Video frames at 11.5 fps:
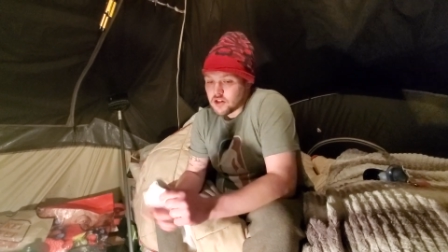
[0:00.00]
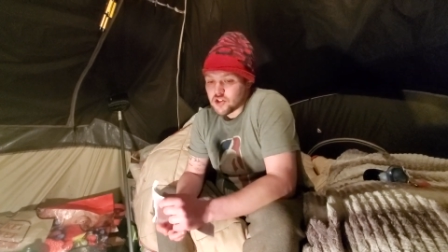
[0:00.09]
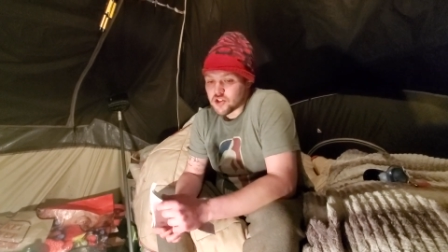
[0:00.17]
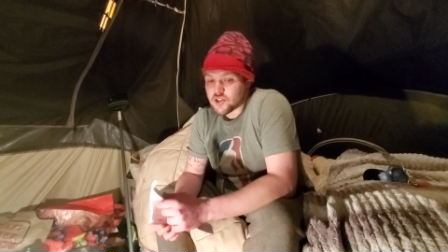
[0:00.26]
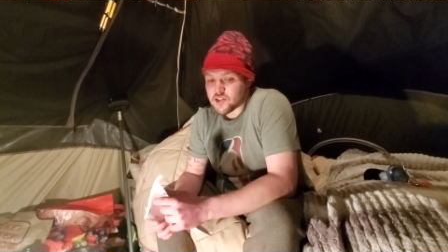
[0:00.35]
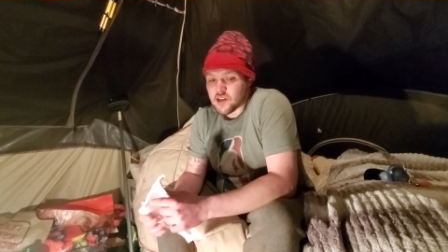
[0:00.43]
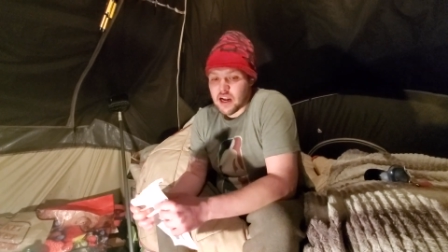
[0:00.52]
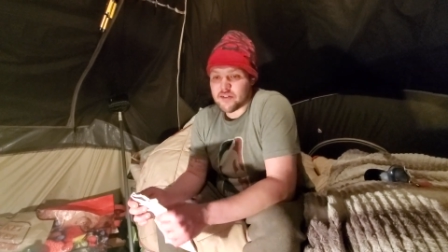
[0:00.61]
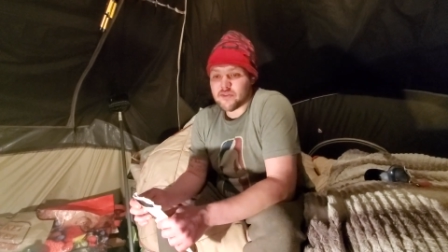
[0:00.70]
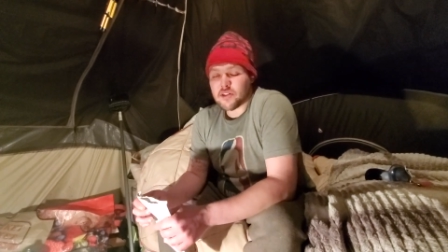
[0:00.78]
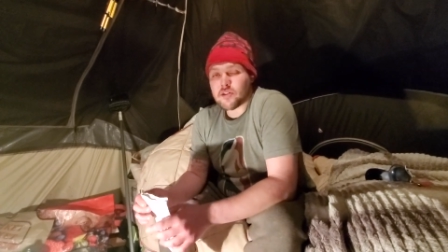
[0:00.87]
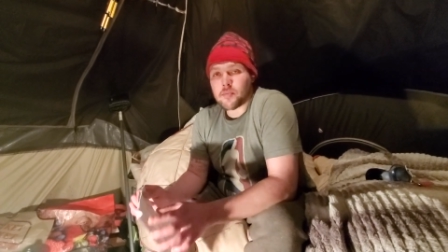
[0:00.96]
just kind
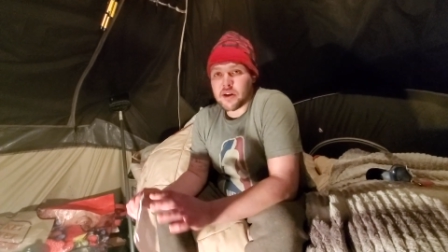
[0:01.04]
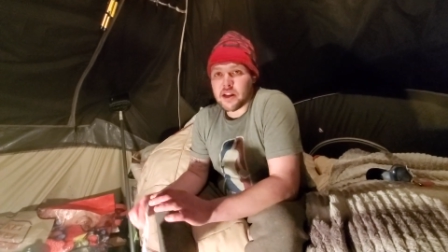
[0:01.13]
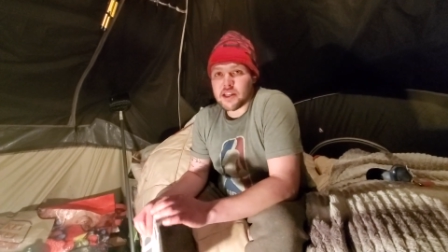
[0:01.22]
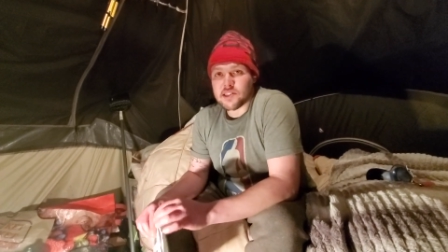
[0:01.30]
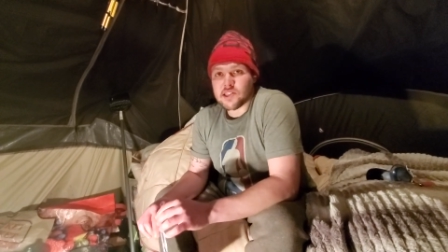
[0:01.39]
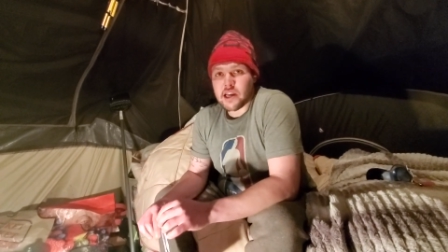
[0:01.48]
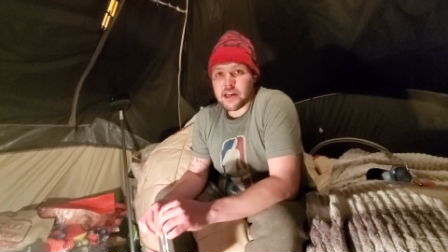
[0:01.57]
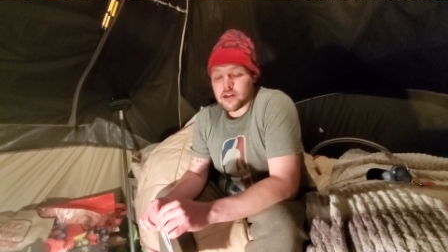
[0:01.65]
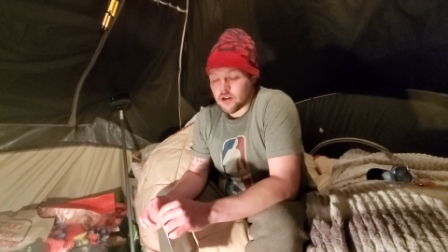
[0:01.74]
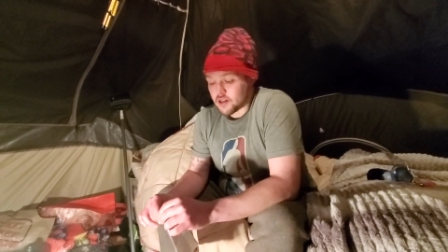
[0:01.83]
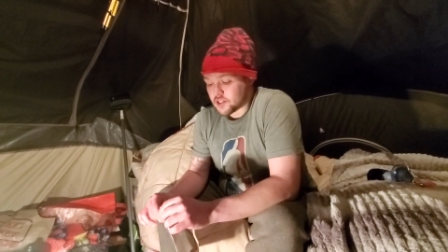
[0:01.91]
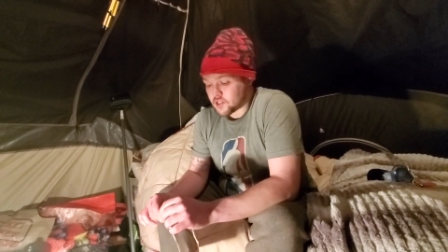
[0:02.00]
of a little bit of insight
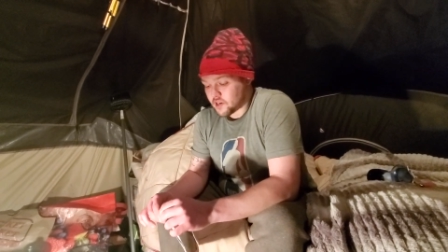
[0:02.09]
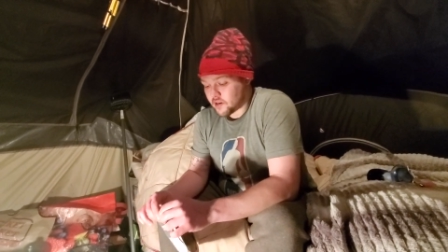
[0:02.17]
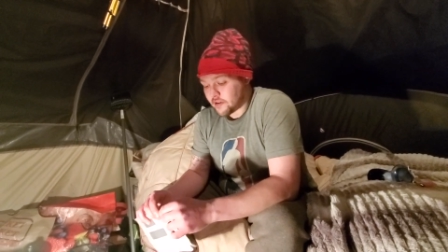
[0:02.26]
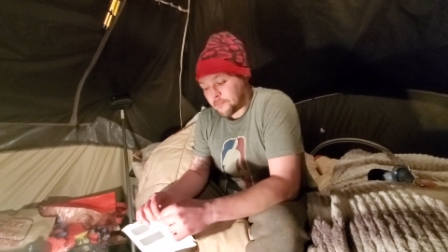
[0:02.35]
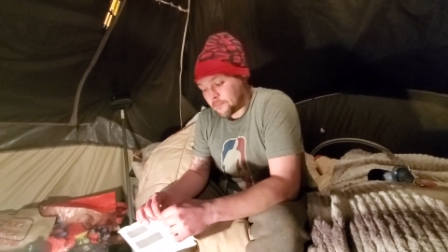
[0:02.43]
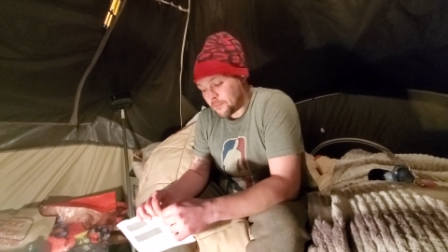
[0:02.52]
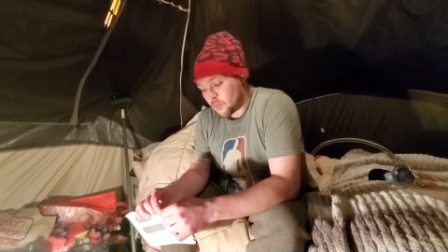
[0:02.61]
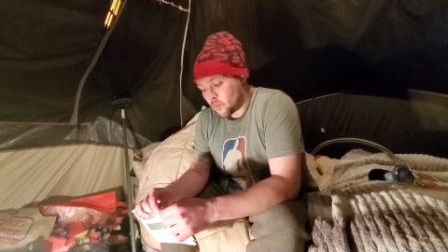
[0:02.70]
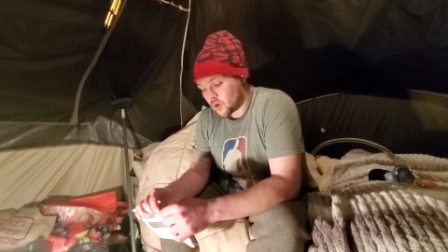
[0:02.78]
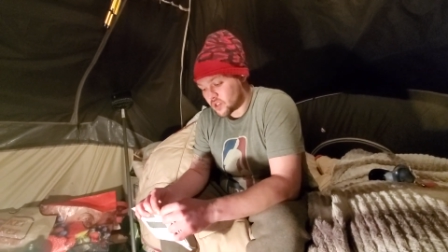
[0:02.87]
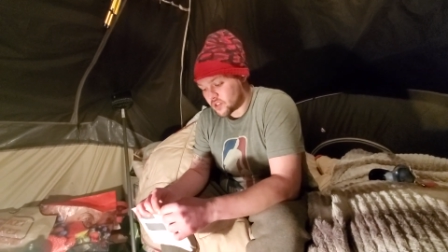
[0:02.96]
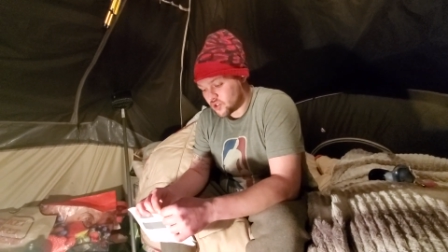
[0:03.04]
onto
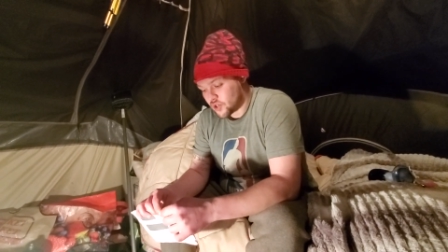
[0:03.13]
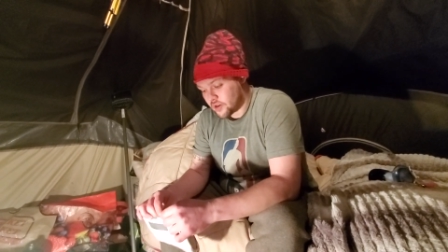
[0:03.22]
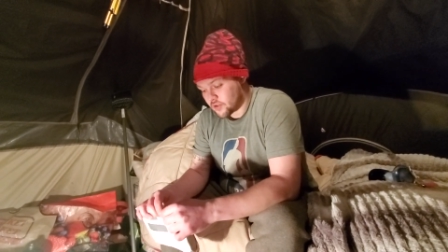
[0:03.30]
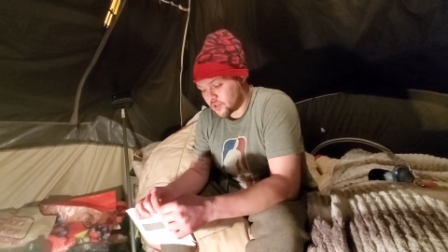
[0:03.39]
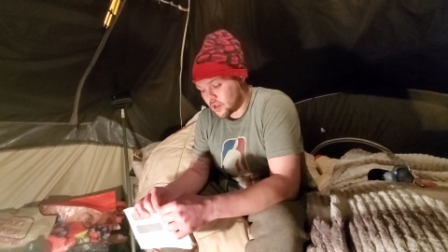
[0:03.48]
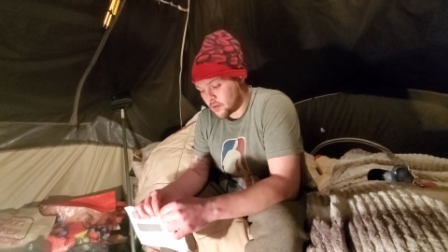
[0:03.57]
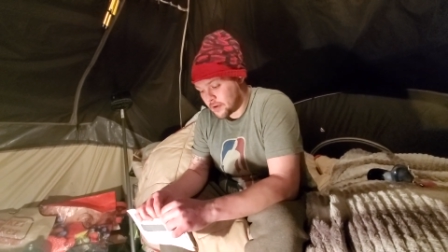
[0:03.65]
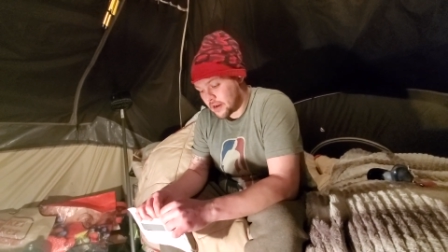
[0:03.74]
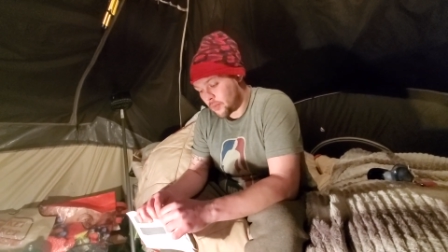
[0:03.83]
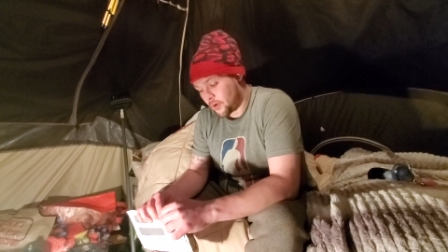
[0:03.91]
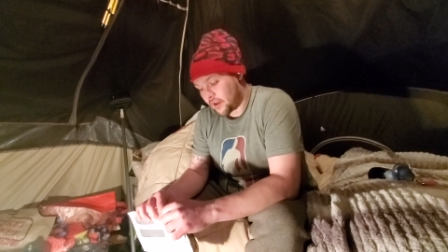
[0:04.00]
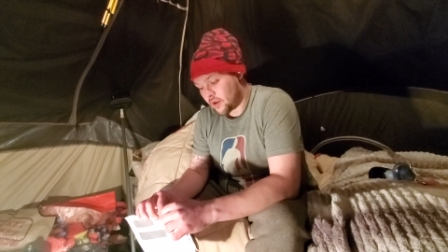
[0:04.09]
what this channel is all
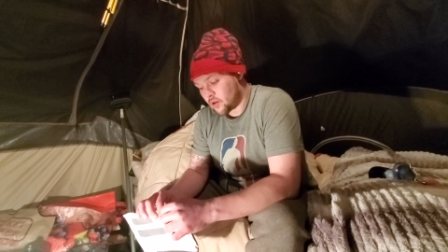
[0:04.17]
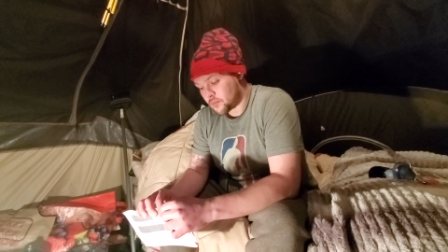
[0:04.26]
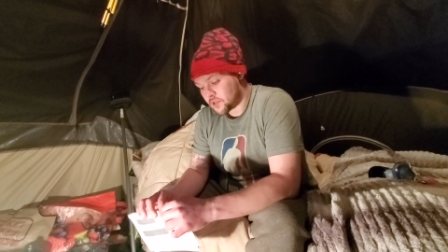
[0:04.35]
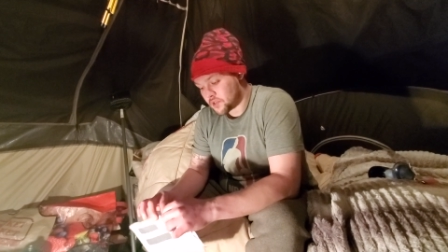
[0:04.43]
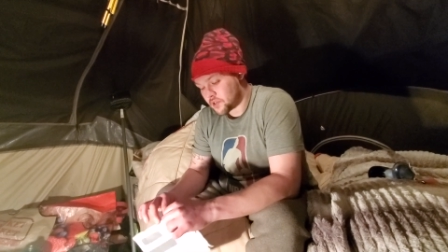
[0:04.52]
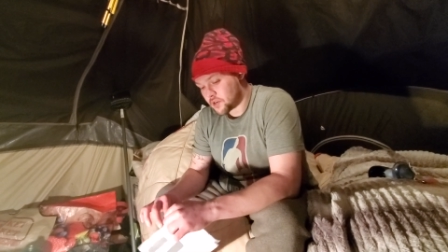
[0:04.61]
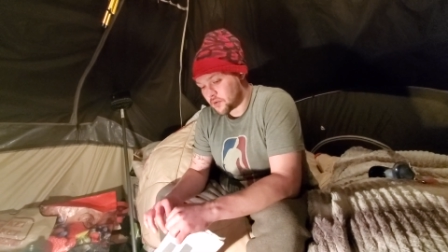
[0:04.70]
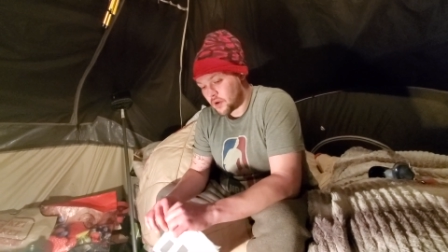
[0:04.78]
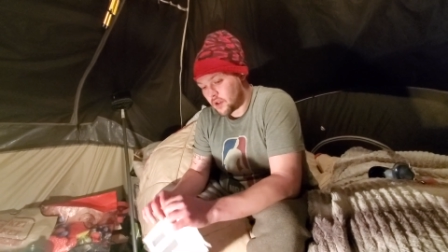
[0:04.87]
about and what I hope to do.